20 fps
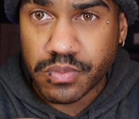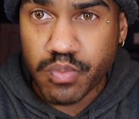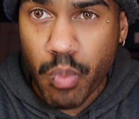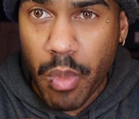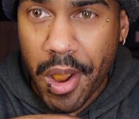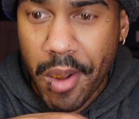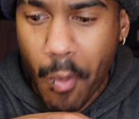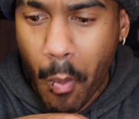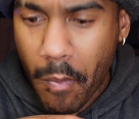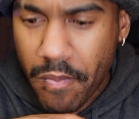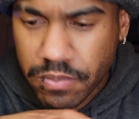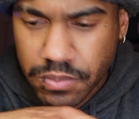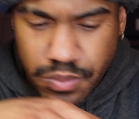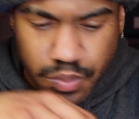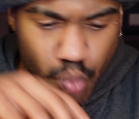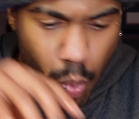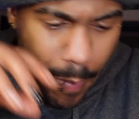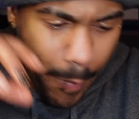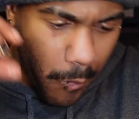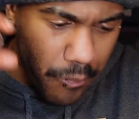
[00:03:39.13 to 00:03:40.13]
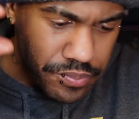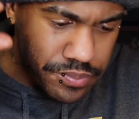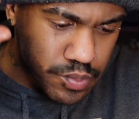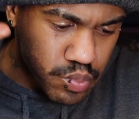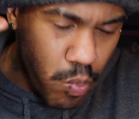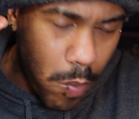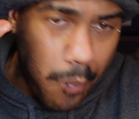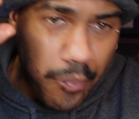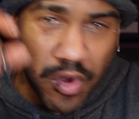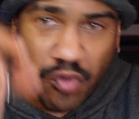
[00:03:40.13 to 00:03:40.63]
Like,
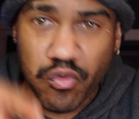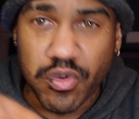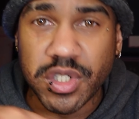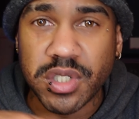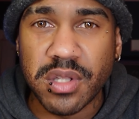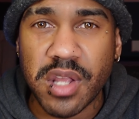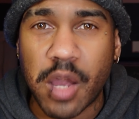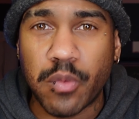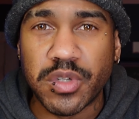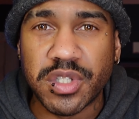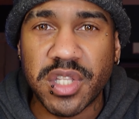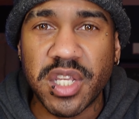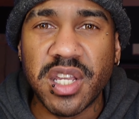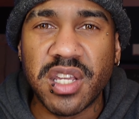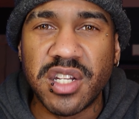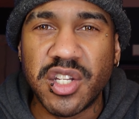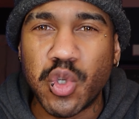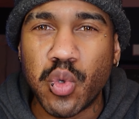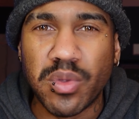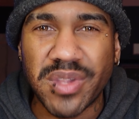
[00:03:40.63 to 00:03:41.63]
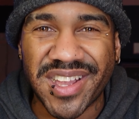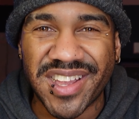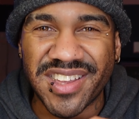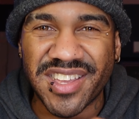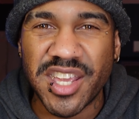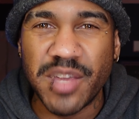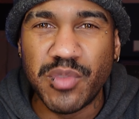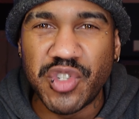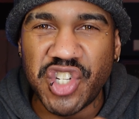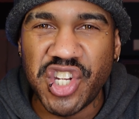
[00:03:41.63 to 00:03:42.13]
originally I was thinking doing like a
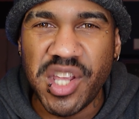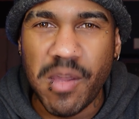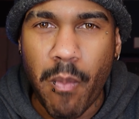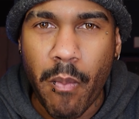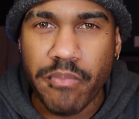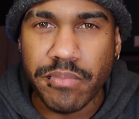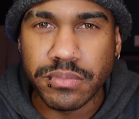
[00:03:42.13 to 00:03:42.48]
kimchi,